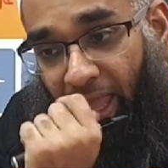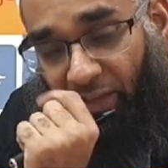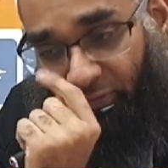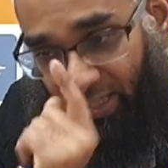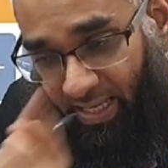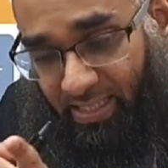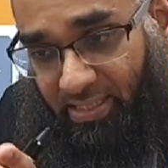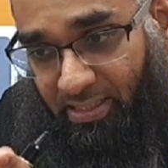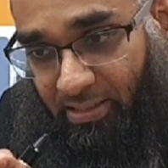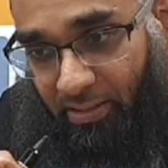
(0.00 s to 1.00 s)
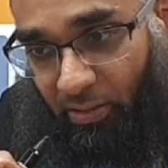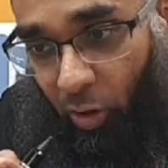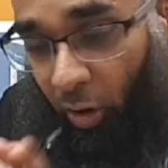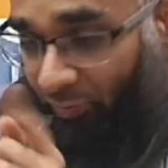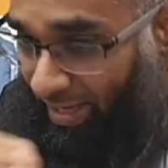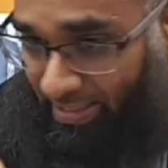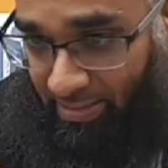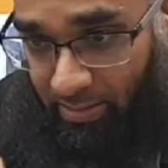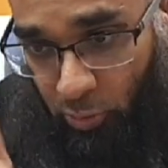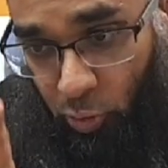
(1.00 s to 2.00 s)
If it is, or if it
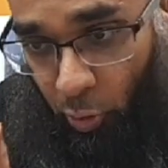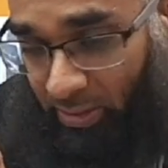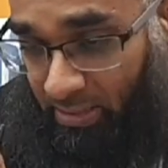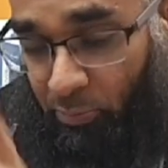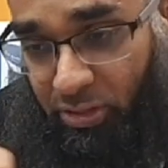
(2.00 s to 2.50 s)
isn't, two choices.